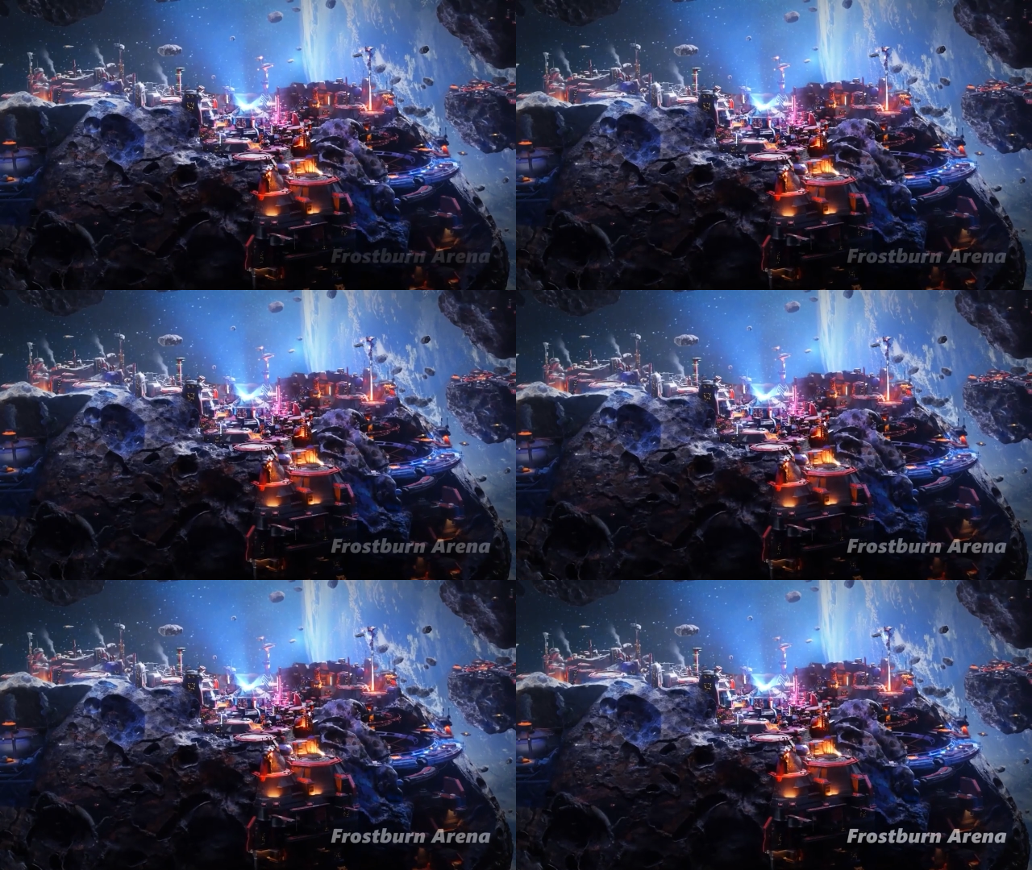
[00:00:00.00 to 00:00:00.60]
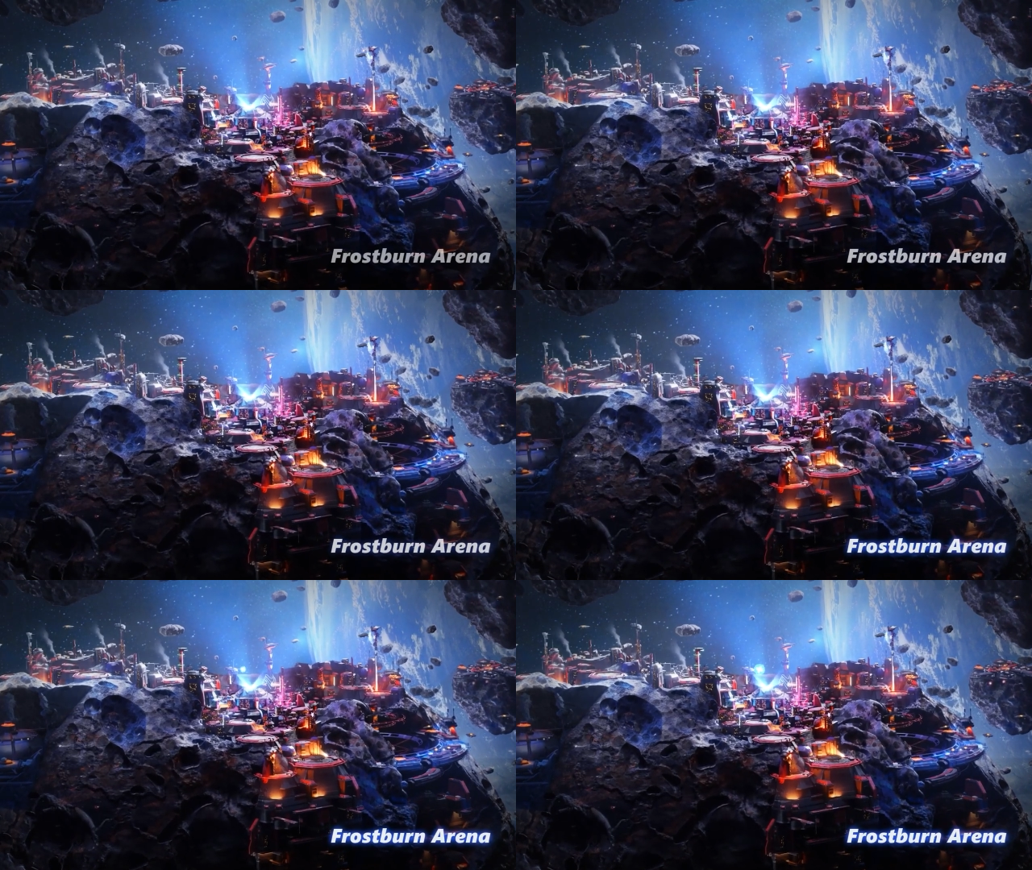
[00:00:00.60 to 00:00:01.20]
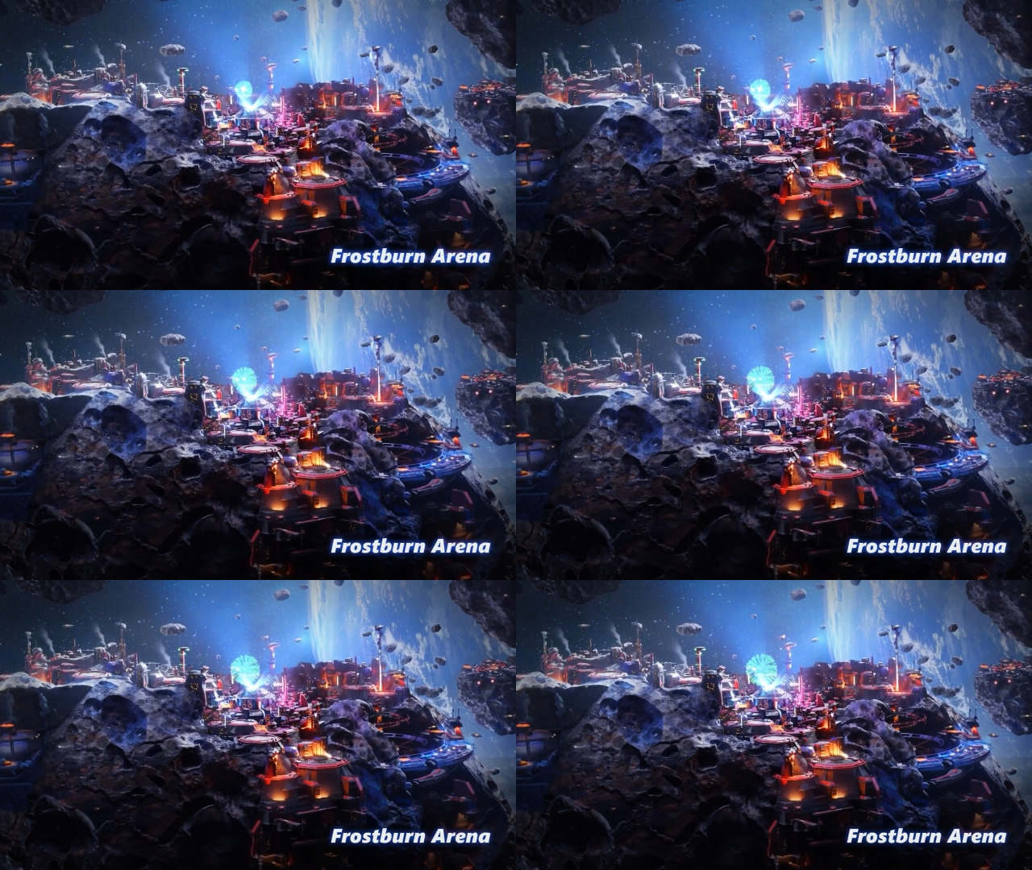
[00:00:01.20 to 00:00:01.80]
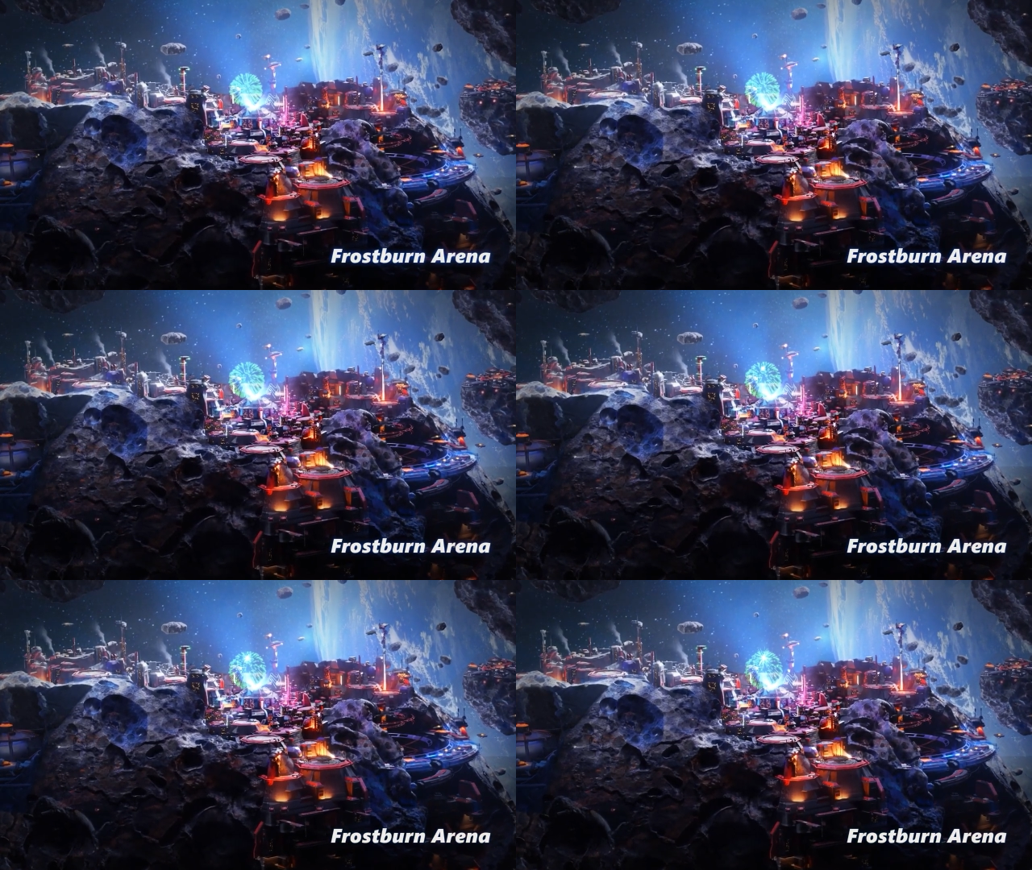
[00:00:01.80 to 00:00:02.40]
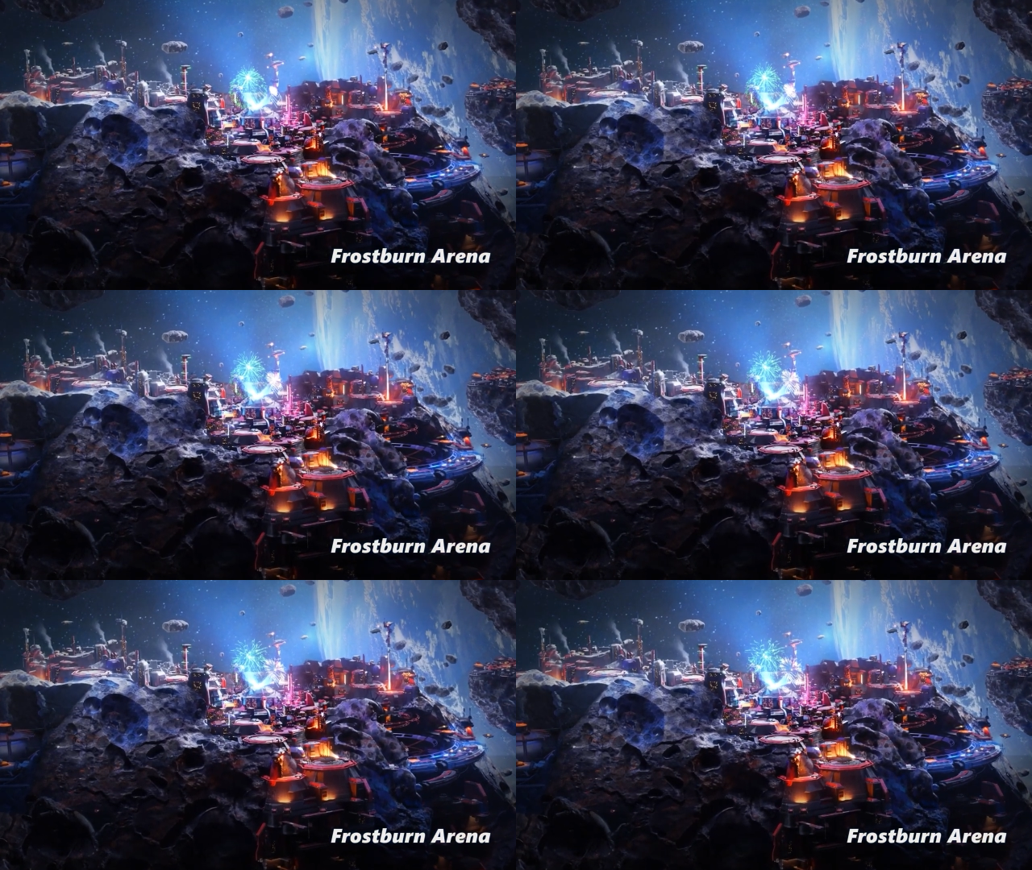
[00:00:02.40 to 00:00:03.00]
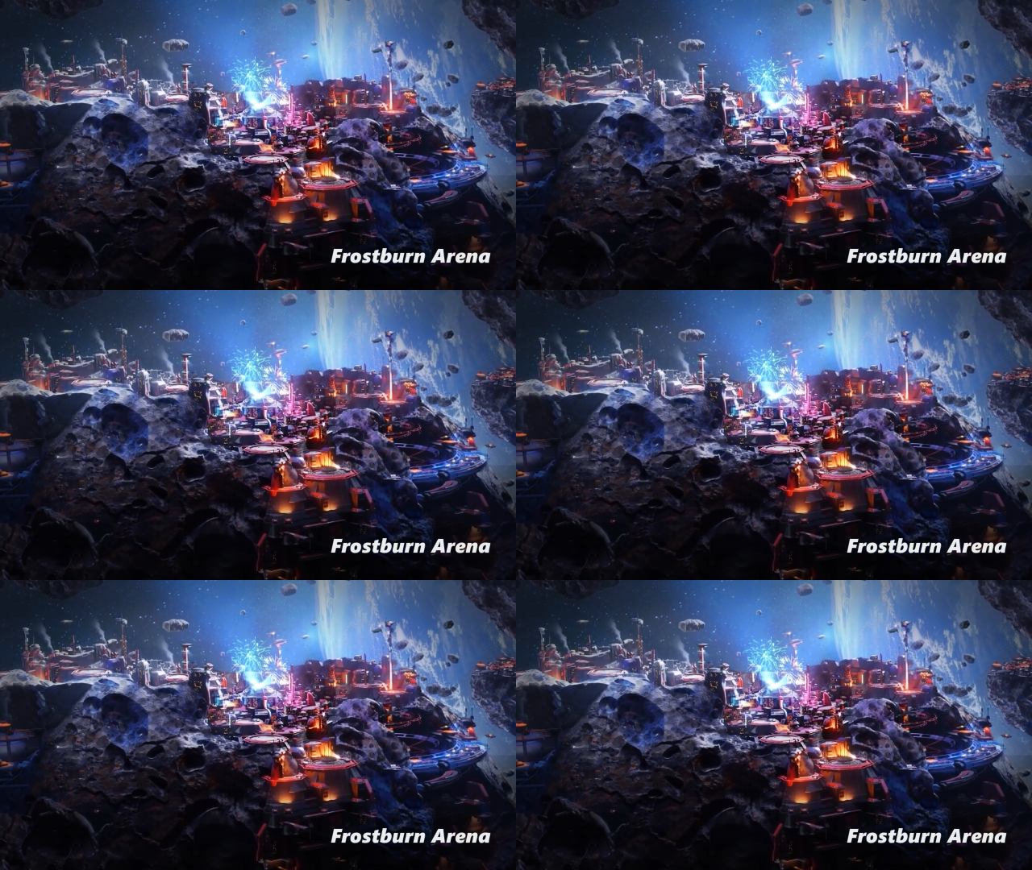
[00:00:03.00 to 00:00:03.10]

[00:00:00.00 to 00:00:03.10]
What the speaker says: Nobody's mouth can be seen.